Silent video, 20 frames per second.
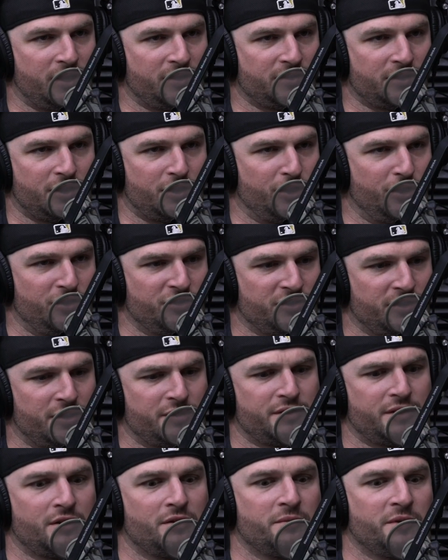I started using it. I
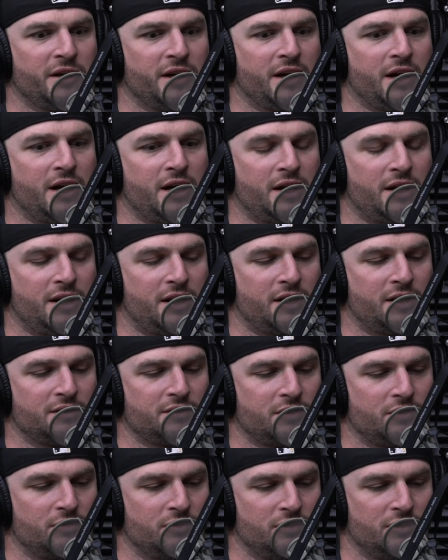was like, oh my god, I could
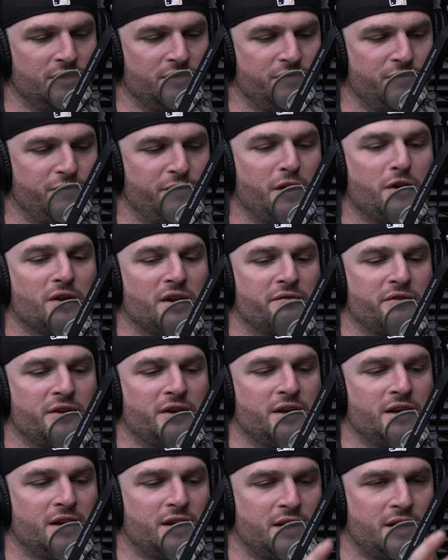totally feel
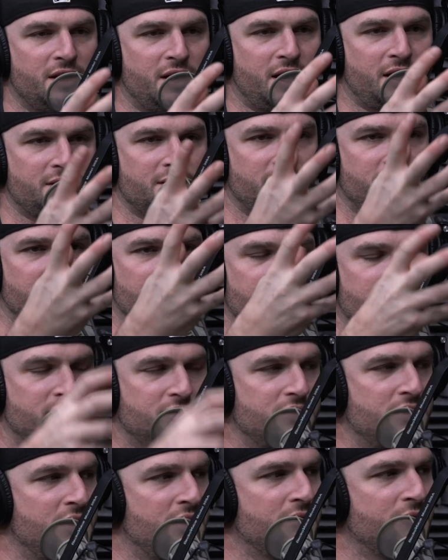everything get connected and
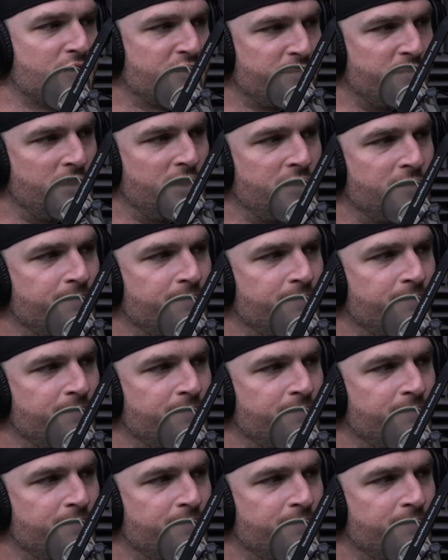and respond.